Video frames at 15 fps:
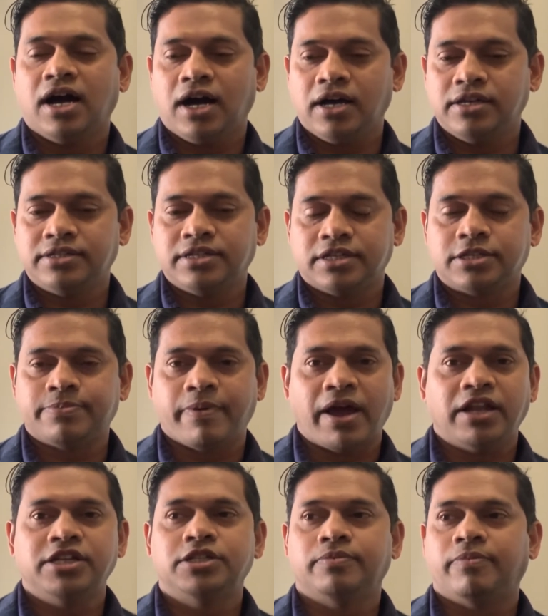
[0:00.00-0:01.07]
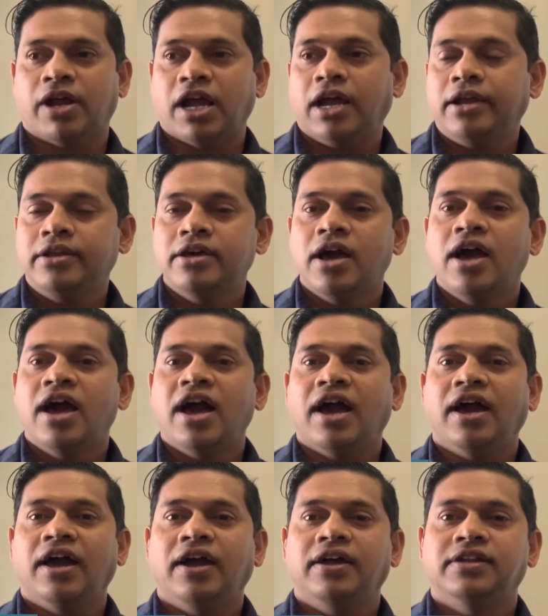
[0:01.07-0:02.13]
It's a Spanish brand.
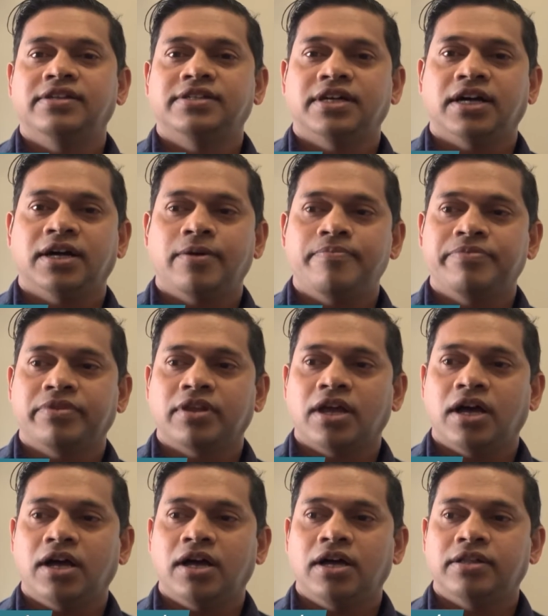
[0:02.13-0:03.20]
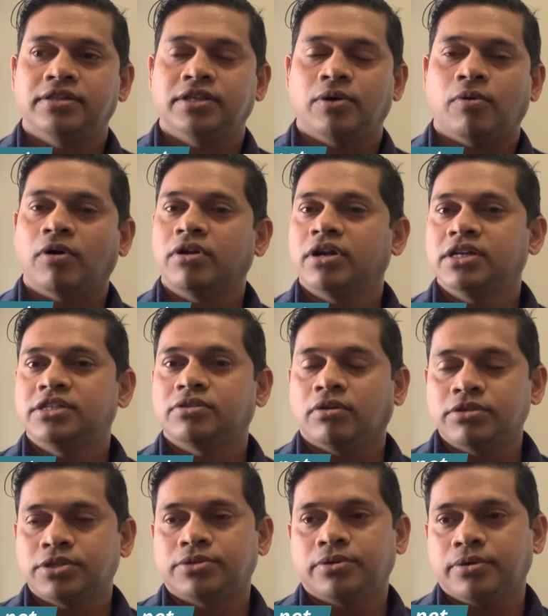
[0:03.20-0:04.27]
And the owner is
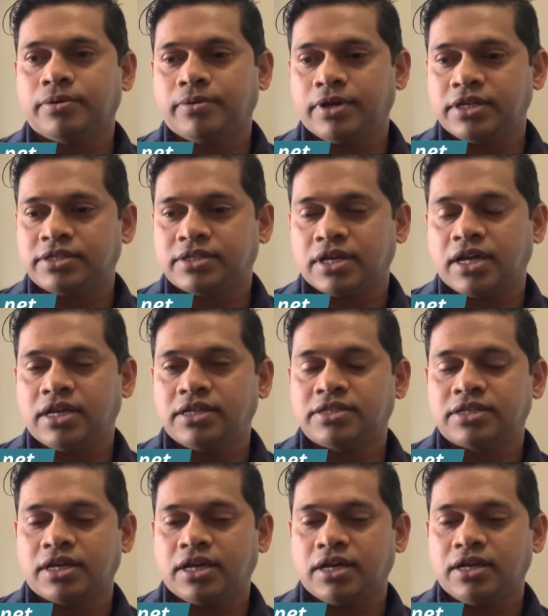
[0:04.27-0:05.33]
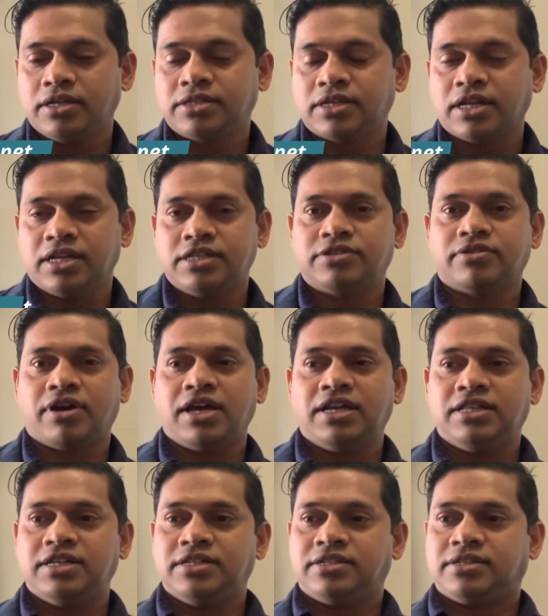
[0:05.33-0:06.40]
also an
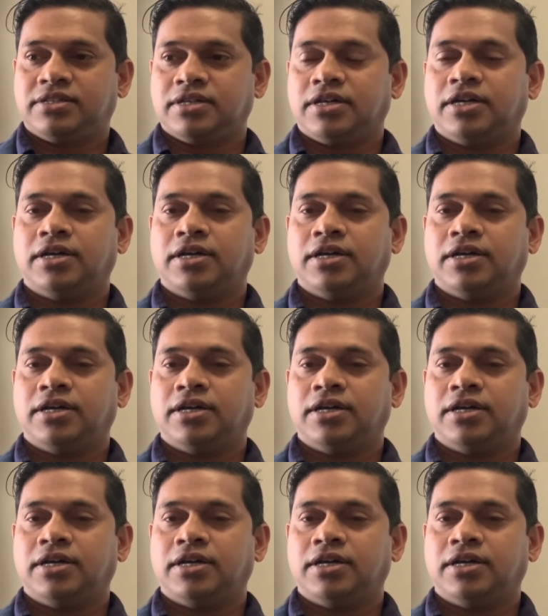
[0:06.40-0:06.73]
Israeli's